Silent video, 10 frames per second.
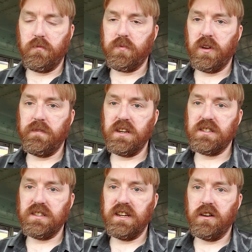
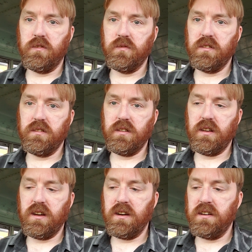previously owned.
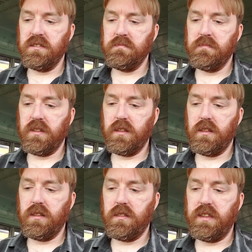
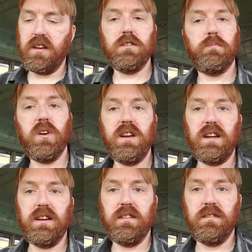Things
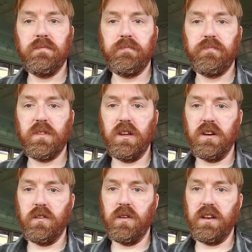break,
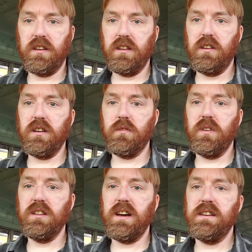and you got to
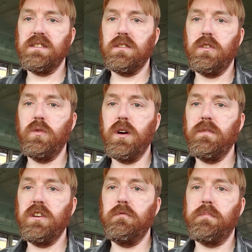realize
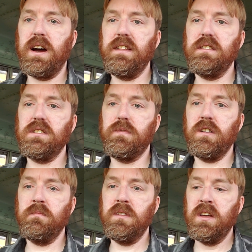whoever you buy this
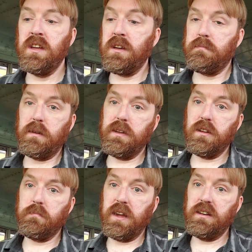from, maybe
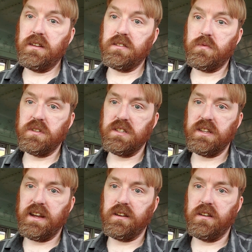their maintenance wasn't
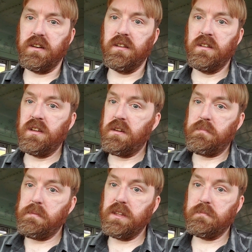that good.
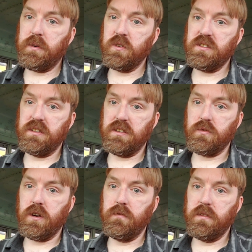Maybe the person that
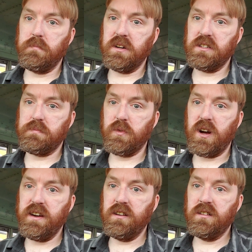drove the bus
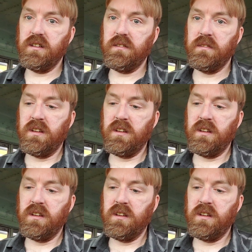prior